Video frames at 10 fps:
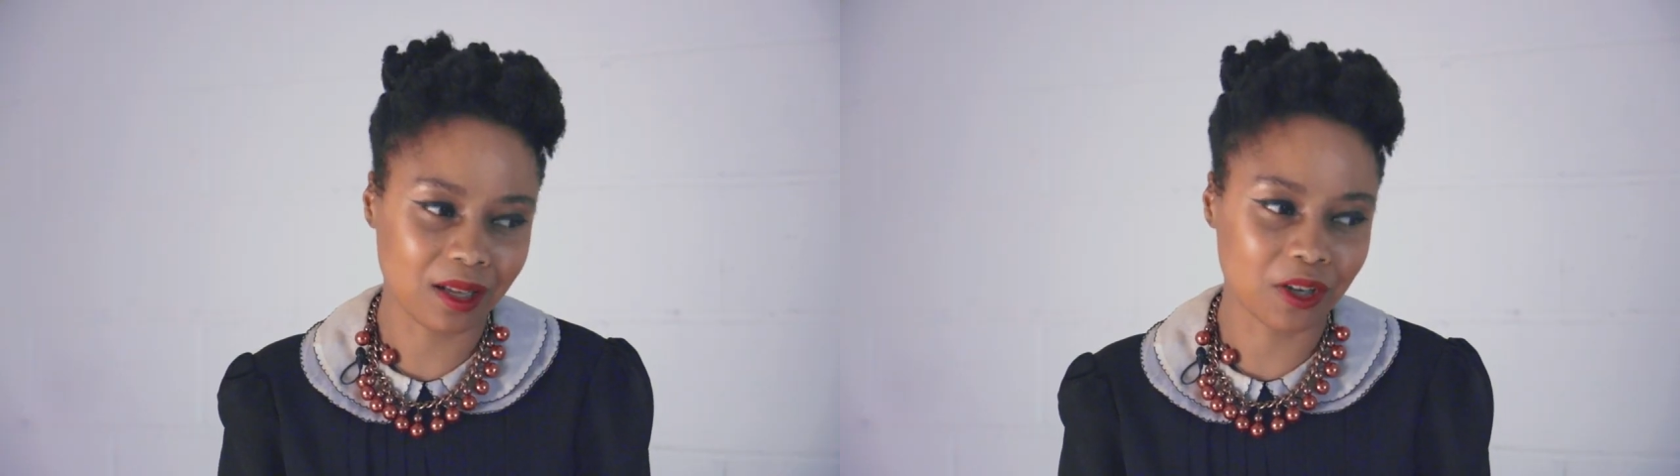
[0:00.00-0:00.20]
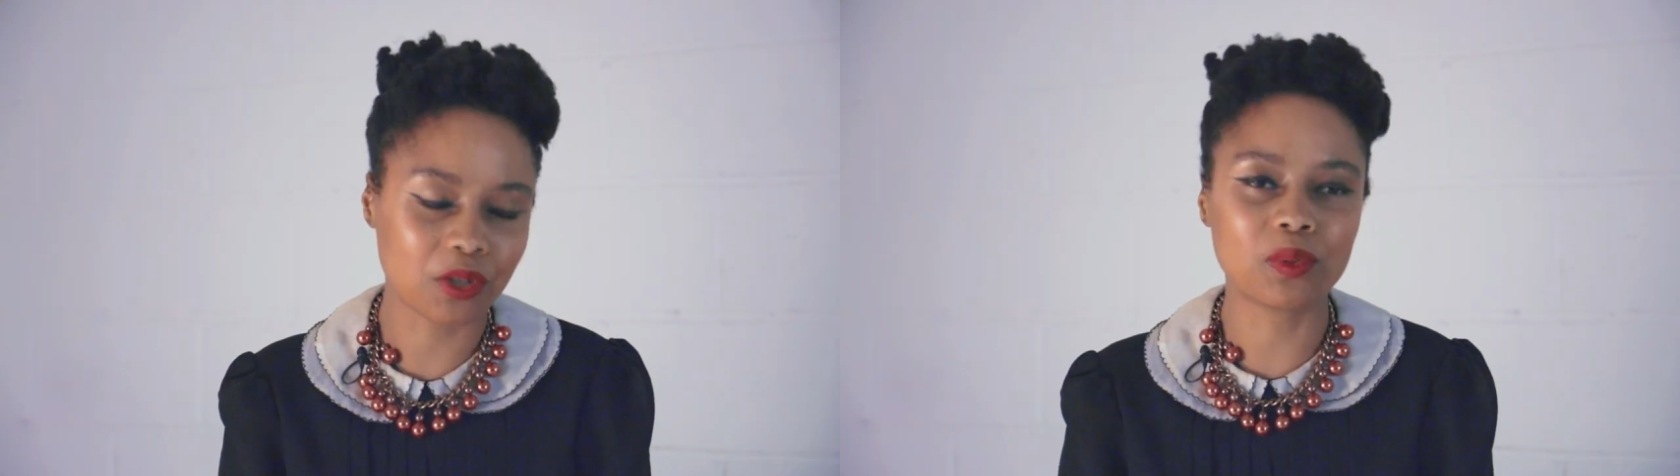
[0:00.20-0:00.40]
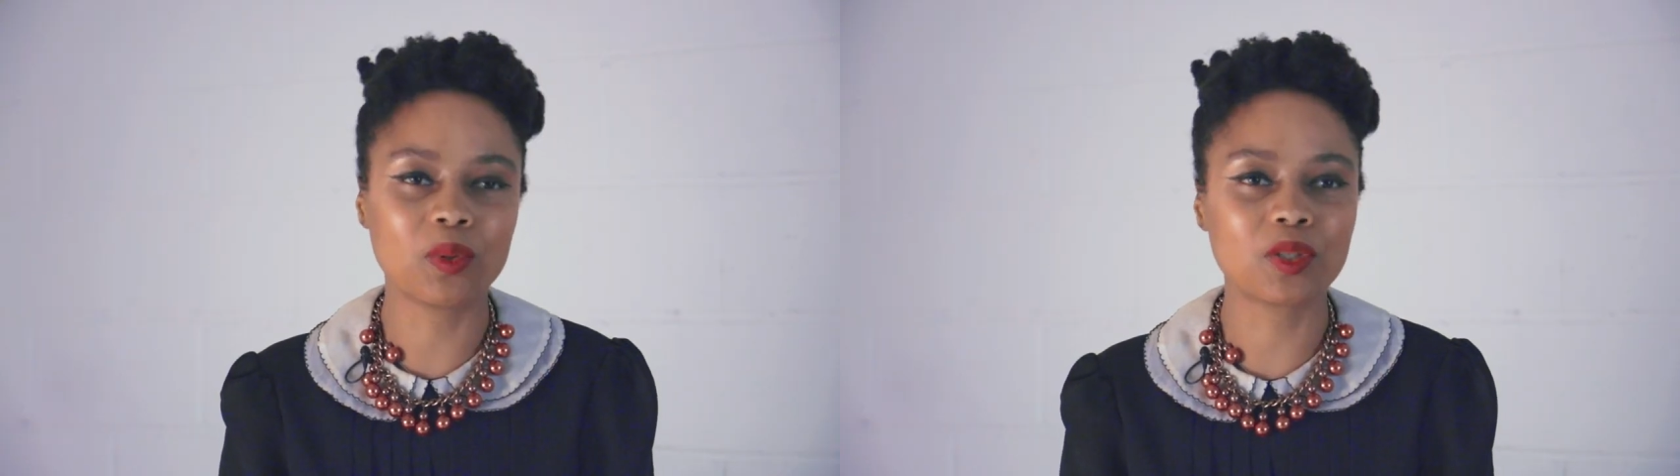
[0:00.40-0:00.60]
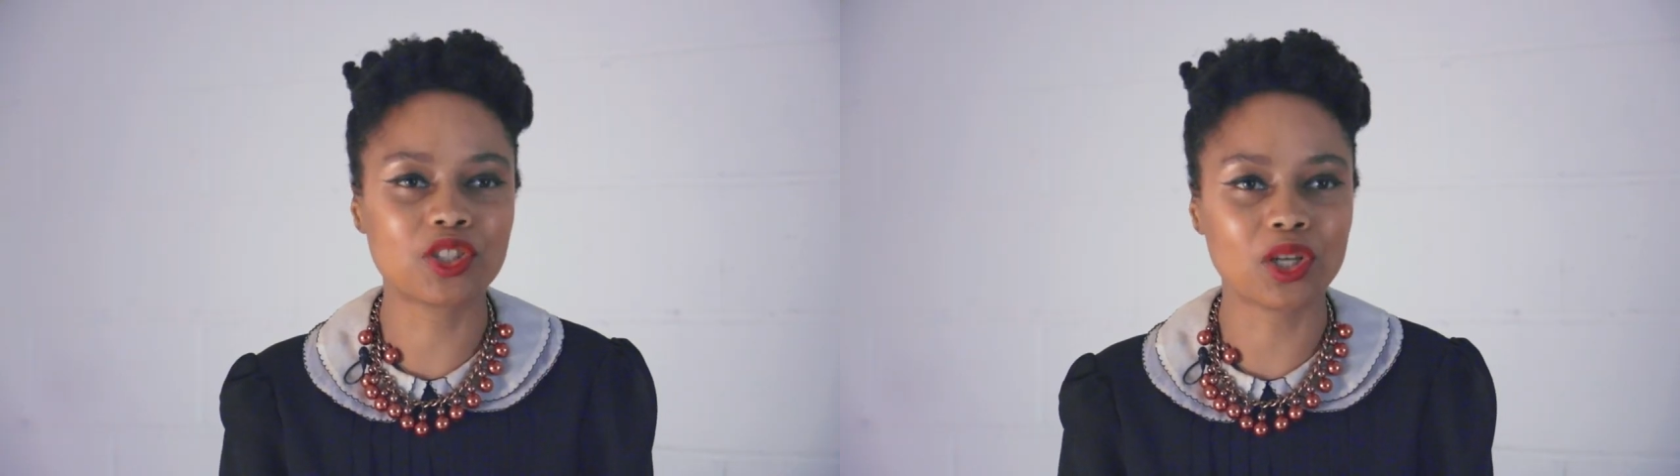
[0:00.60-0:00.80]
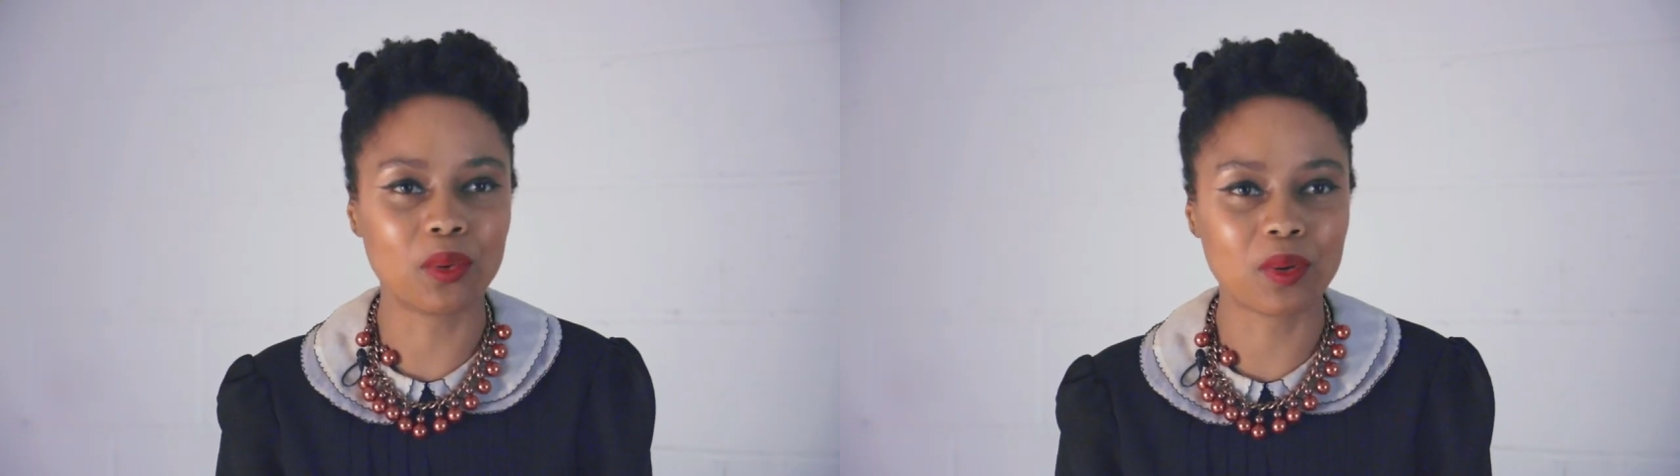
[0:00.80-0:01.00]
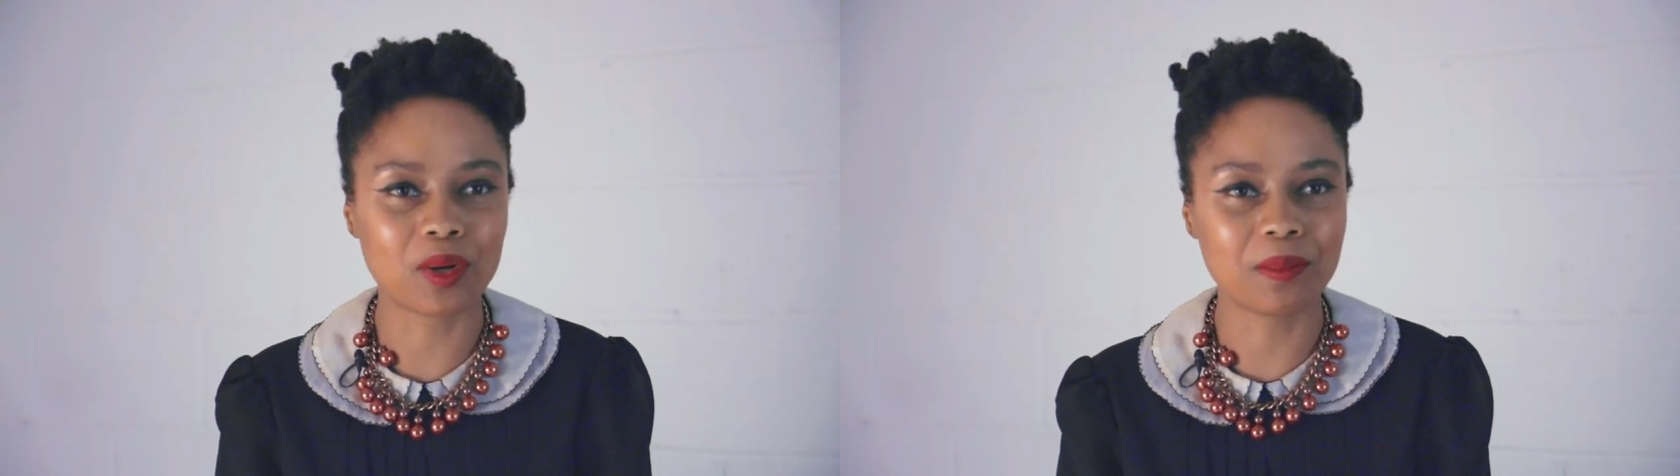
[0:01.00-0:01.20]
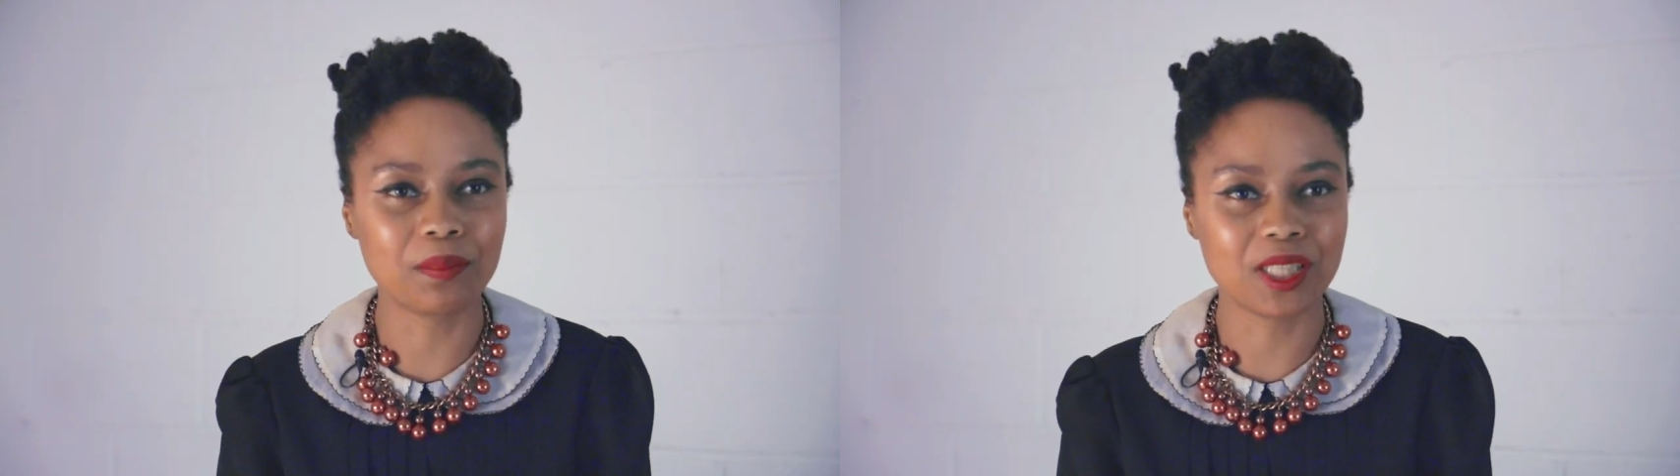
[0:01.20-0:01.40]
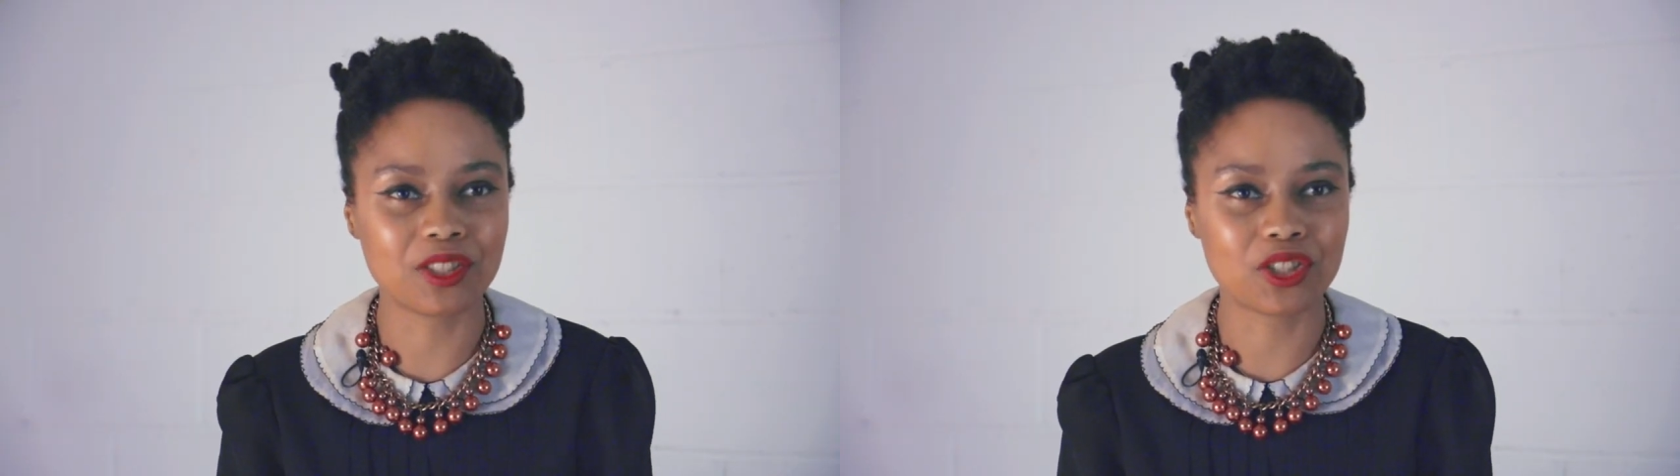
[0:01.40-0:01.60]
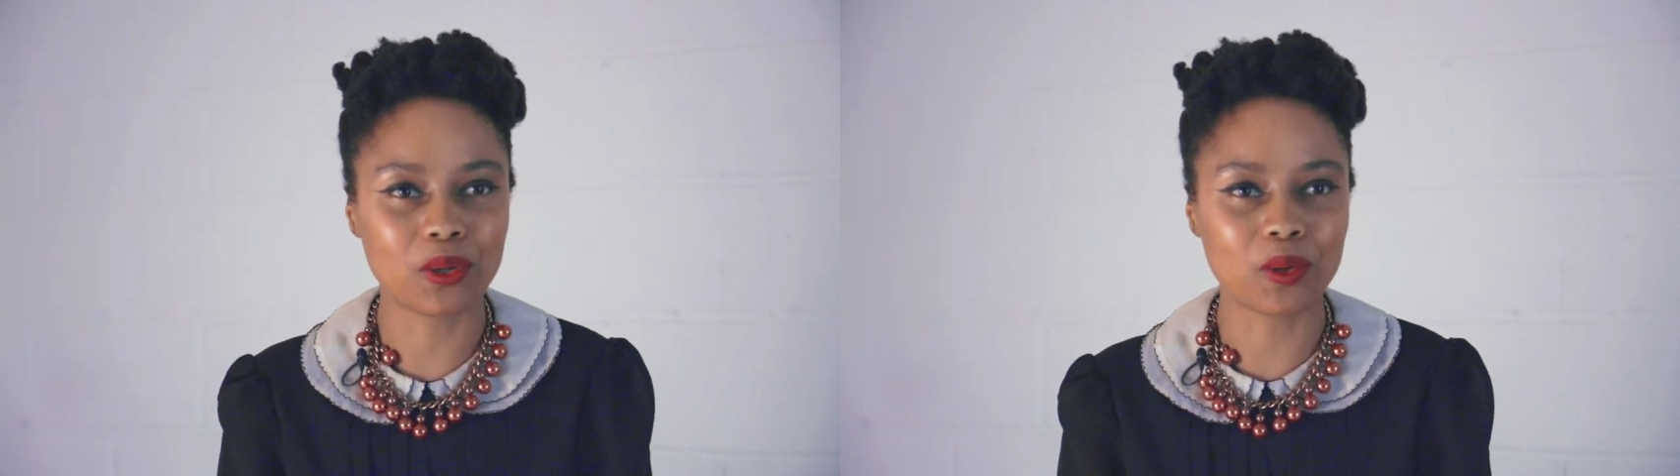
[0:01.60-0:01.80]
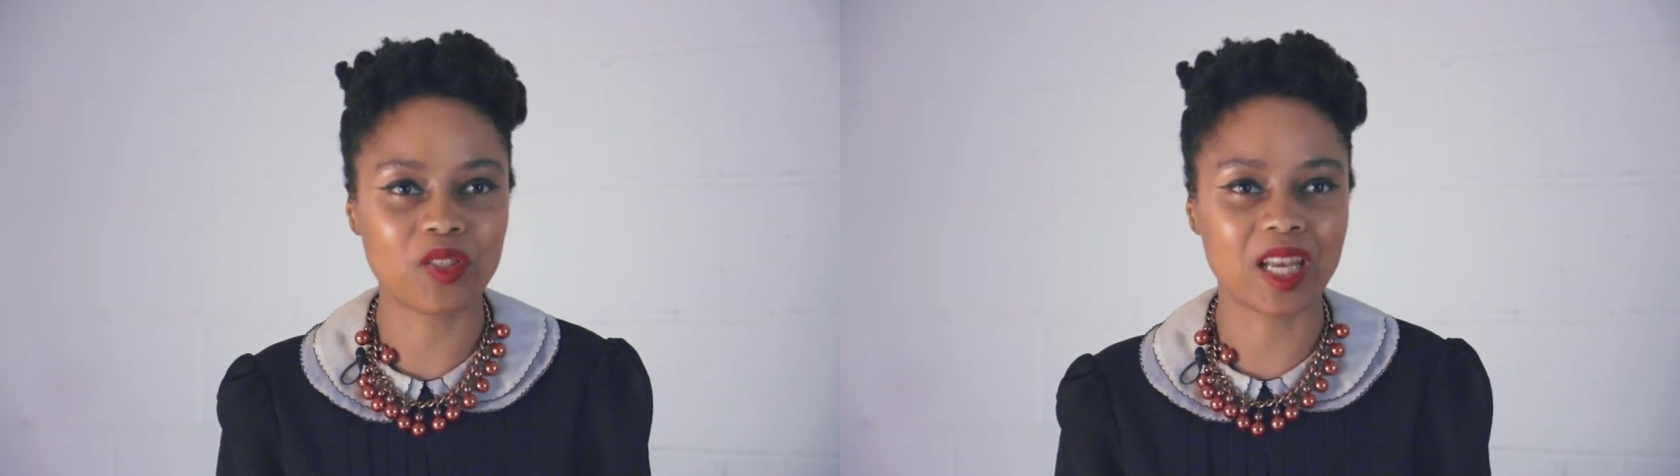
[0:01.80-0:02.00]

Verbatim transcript: a cruel joke or a mean joke,